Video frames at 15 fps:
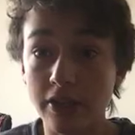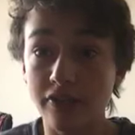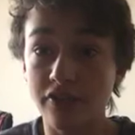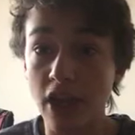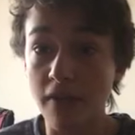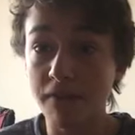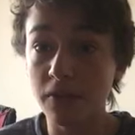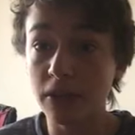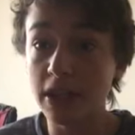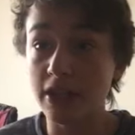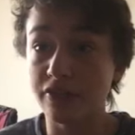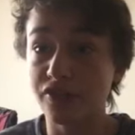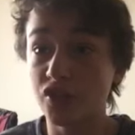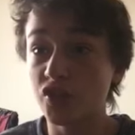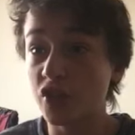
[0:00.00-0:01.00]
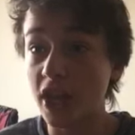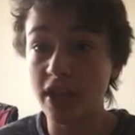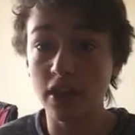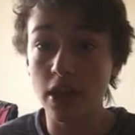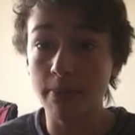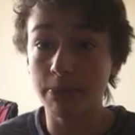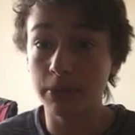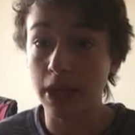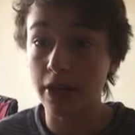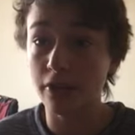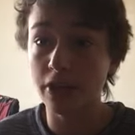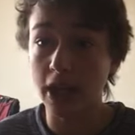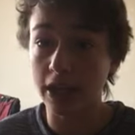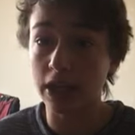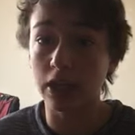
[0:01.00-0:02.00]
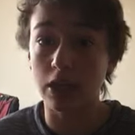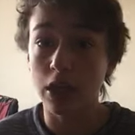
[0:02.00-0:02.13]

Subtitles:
definitely a stand-up player that